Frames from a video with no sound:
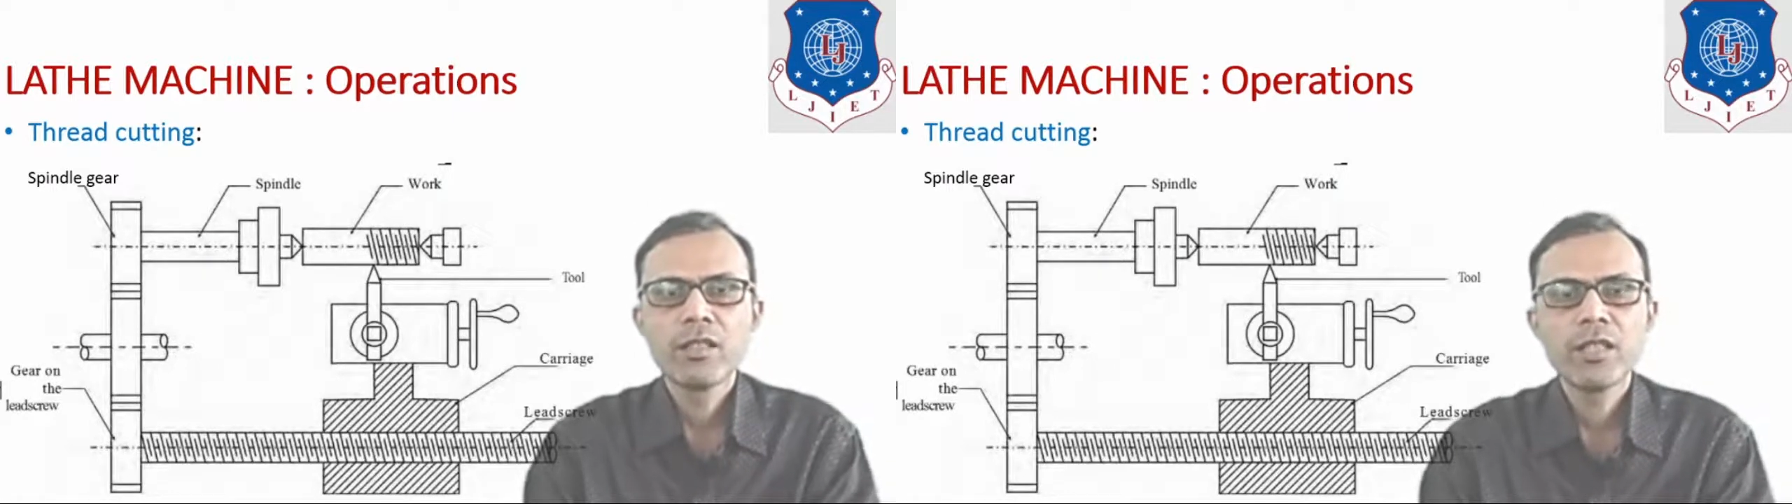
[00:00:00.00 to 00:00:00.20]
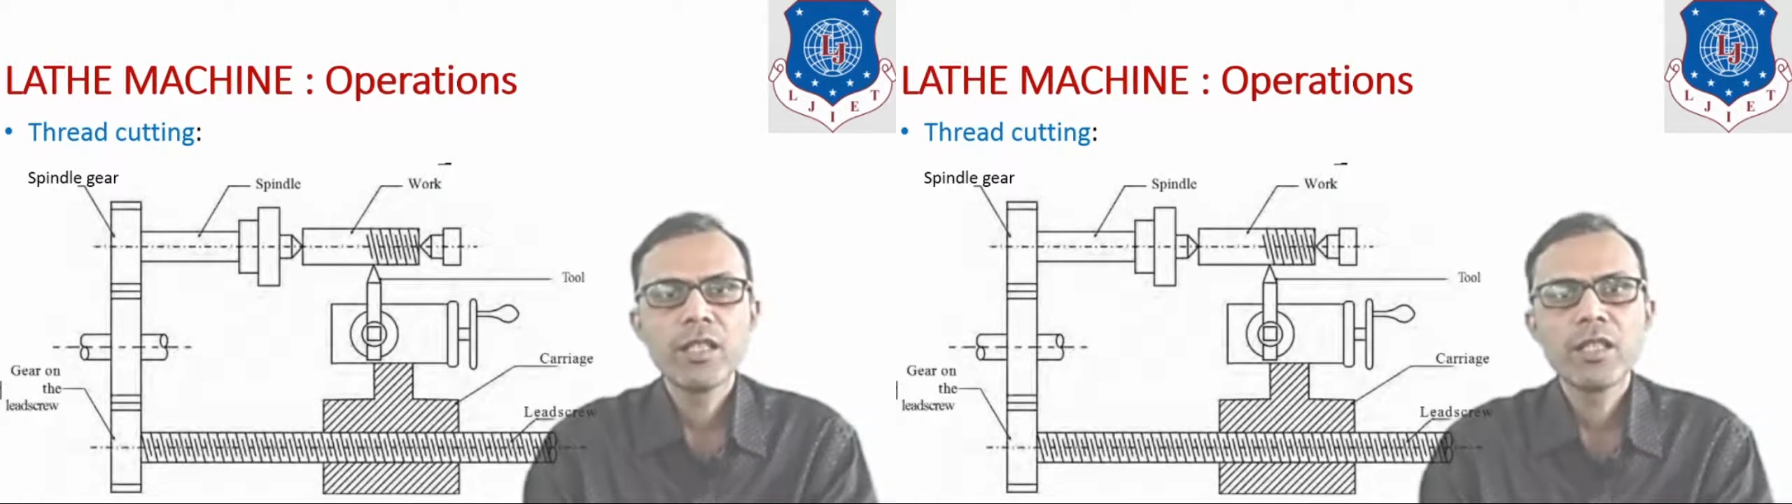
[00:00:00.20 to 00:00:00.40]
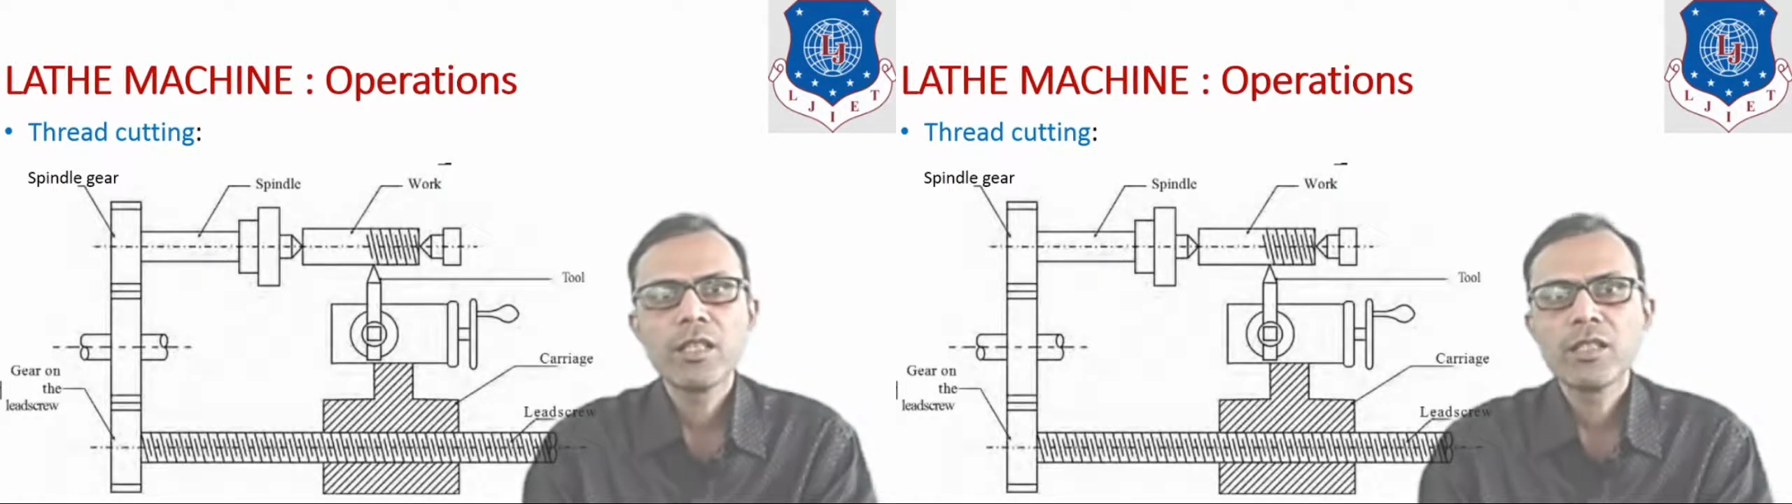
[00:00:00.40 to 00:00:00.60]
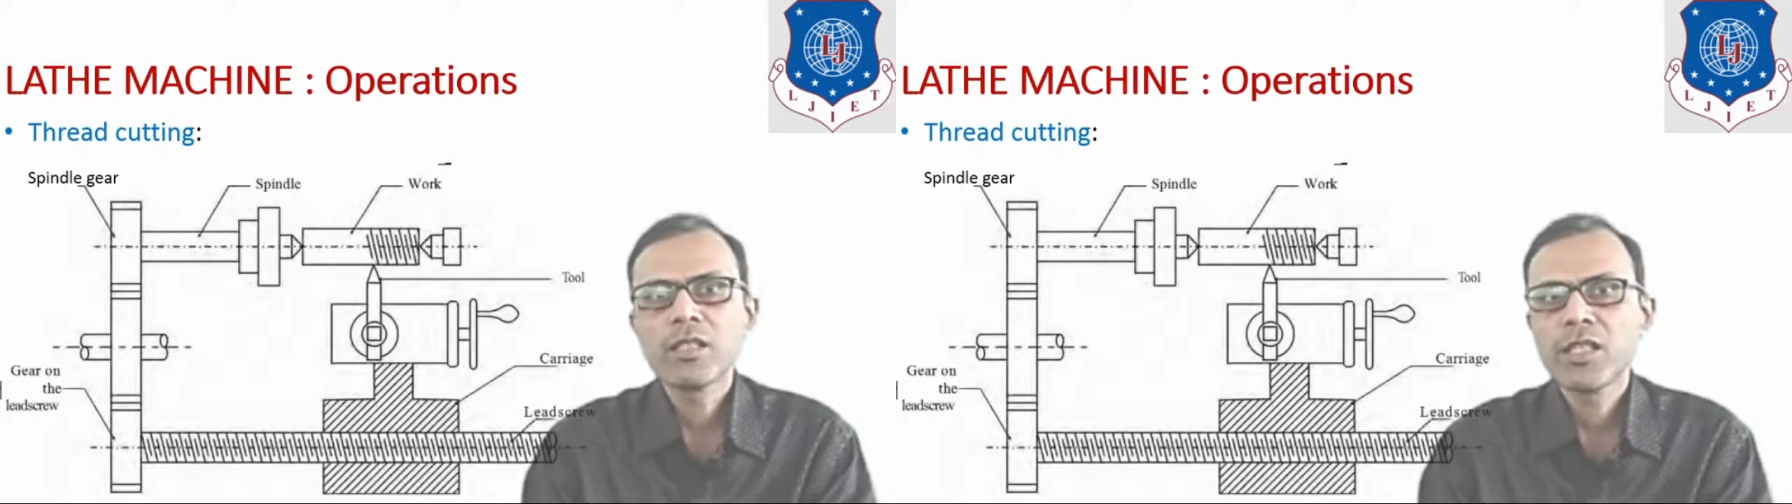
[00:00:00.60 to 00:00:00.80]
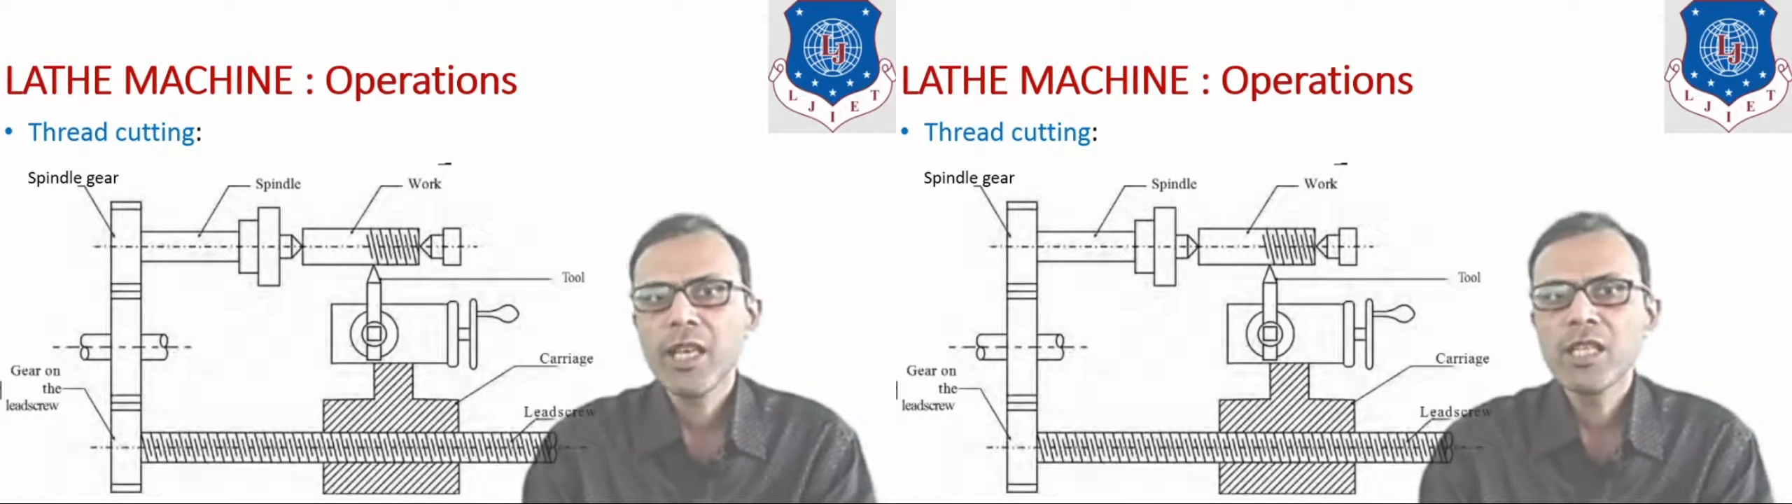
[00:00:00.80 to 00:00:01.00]
the
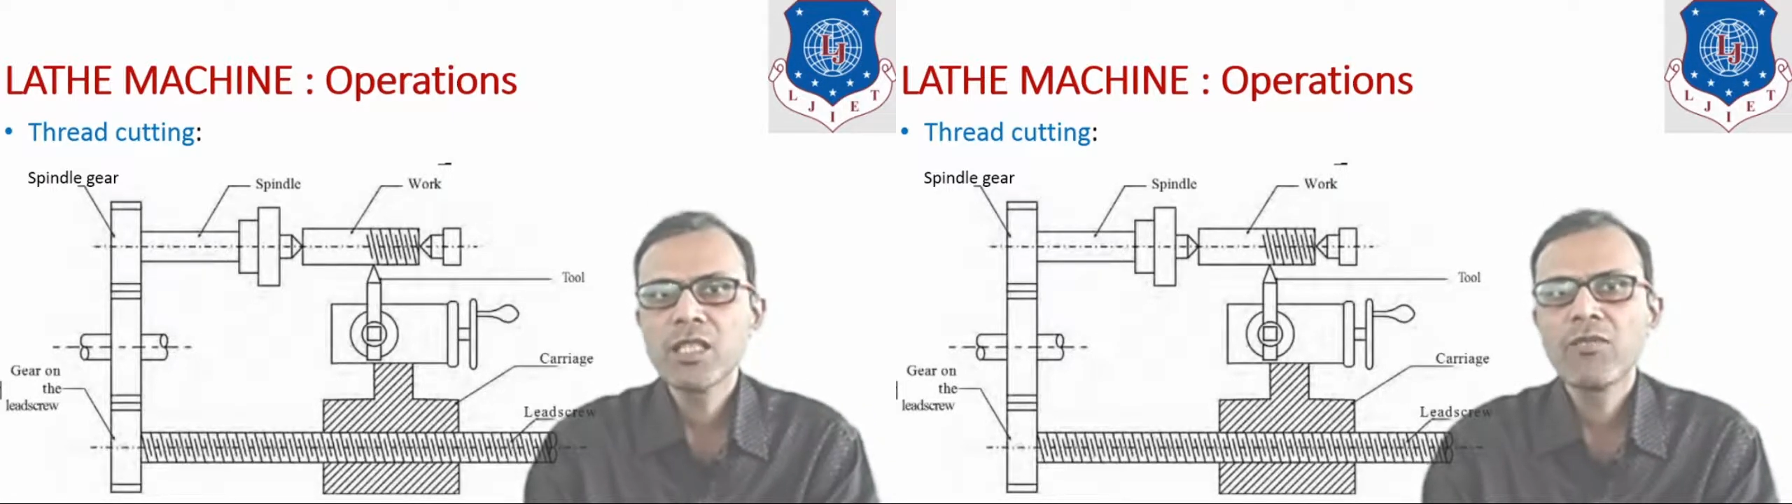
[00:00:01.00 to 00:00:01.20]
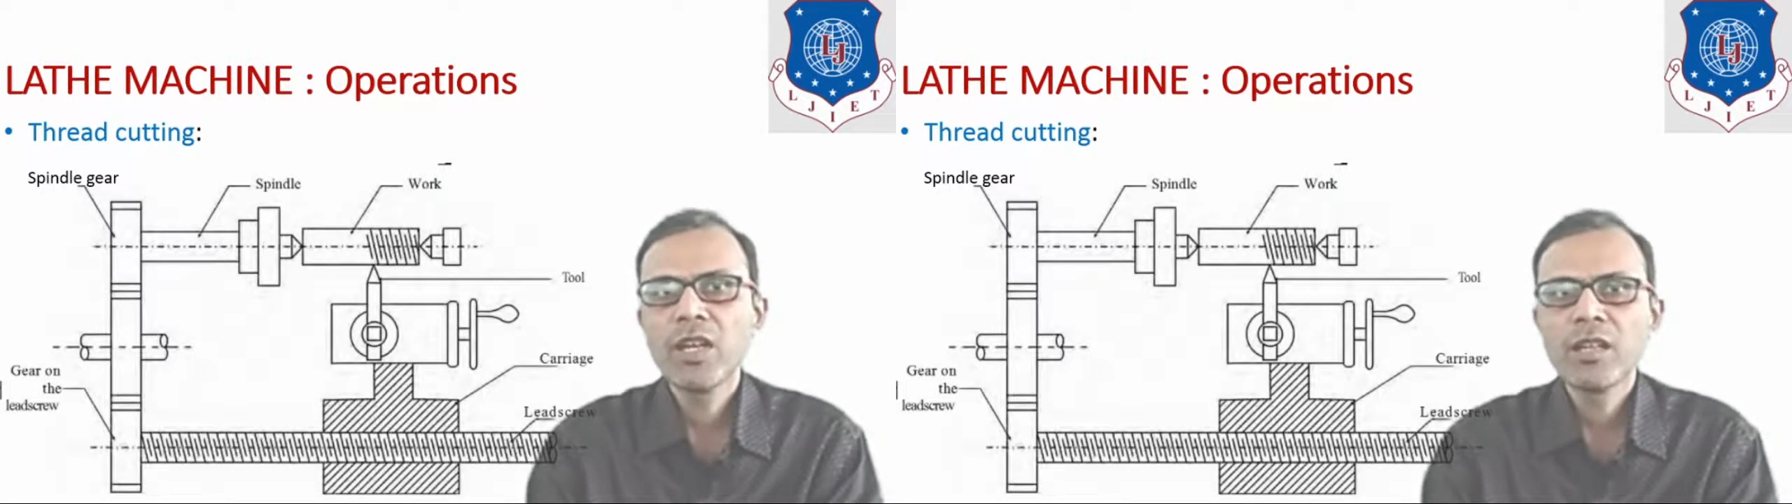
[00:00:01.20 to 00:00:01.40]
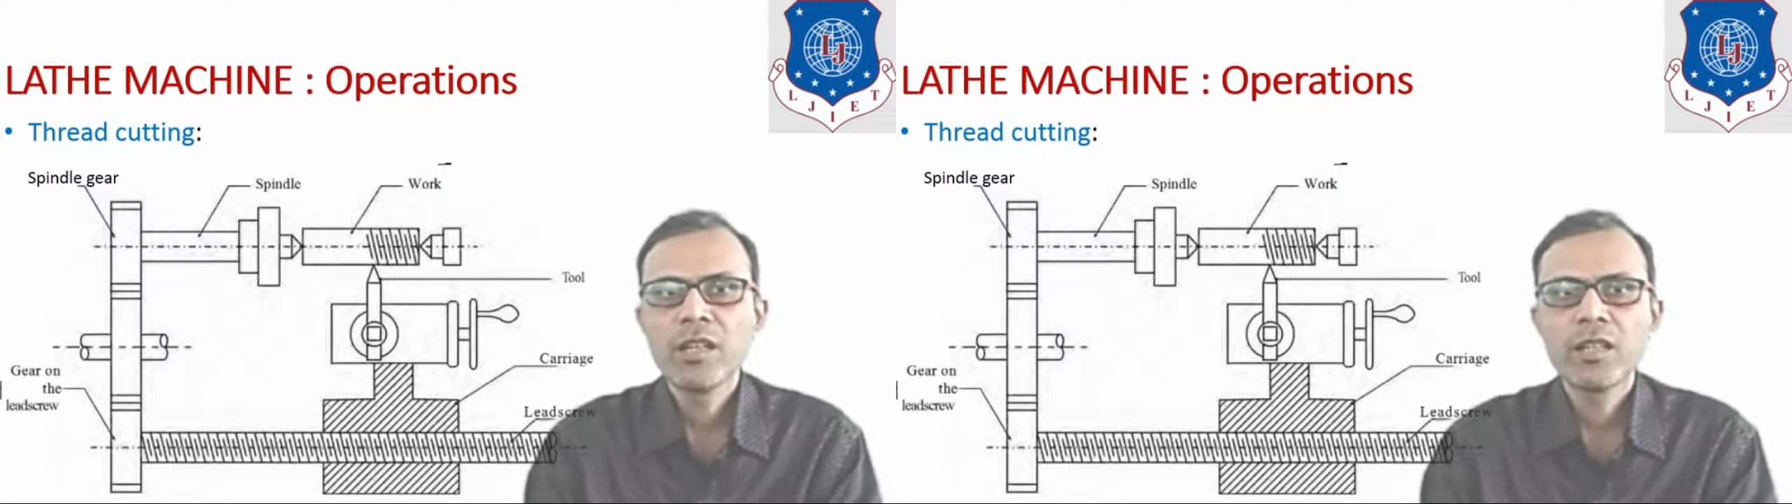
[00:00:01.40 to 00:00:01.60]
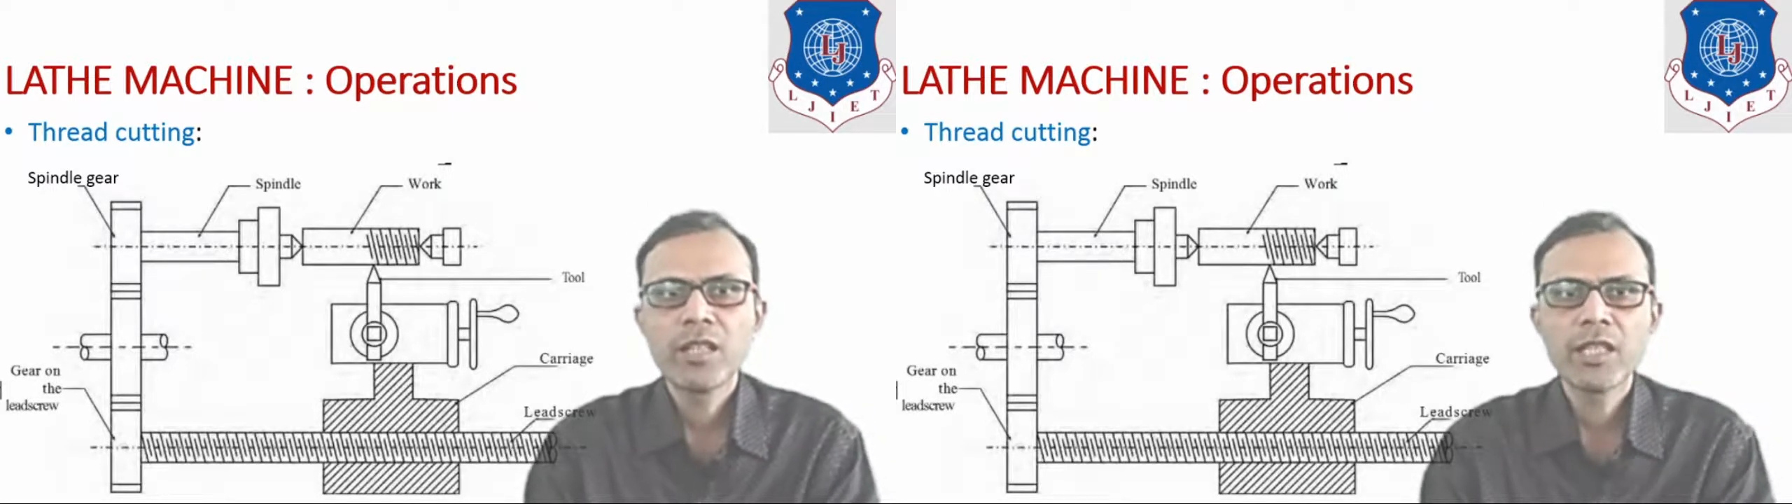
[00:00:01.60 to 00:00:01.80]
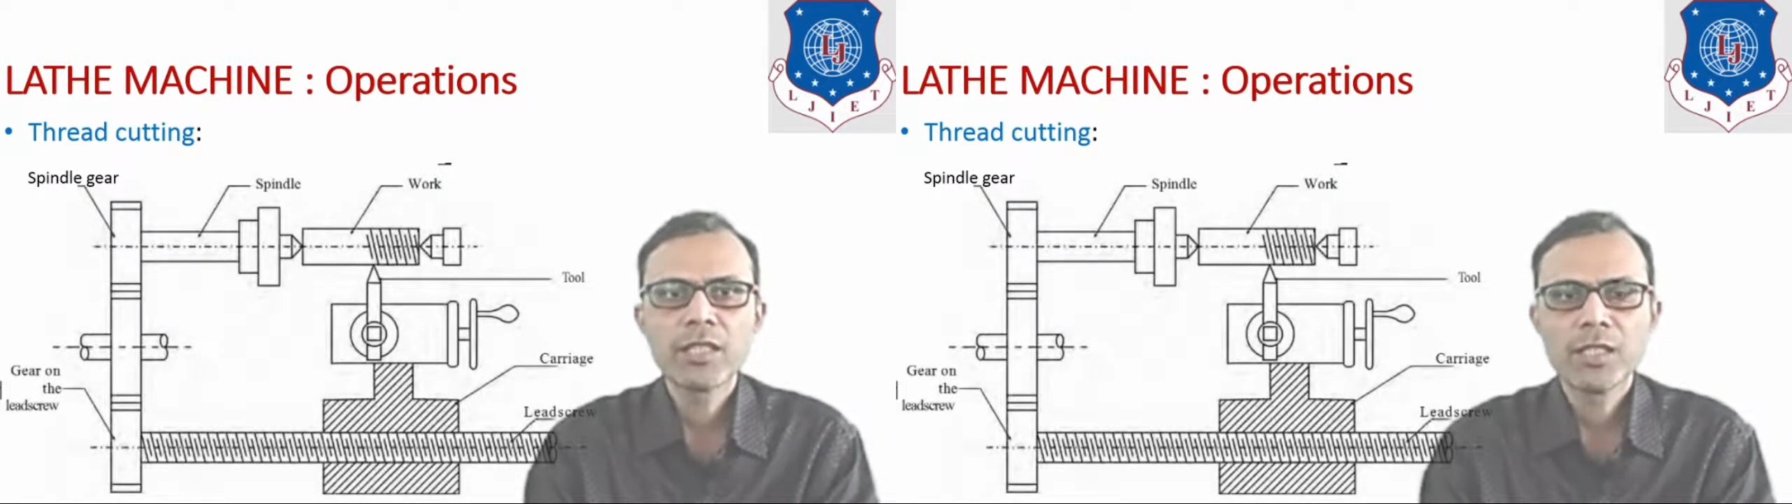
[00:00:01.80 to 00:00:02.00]
change wheel teeth,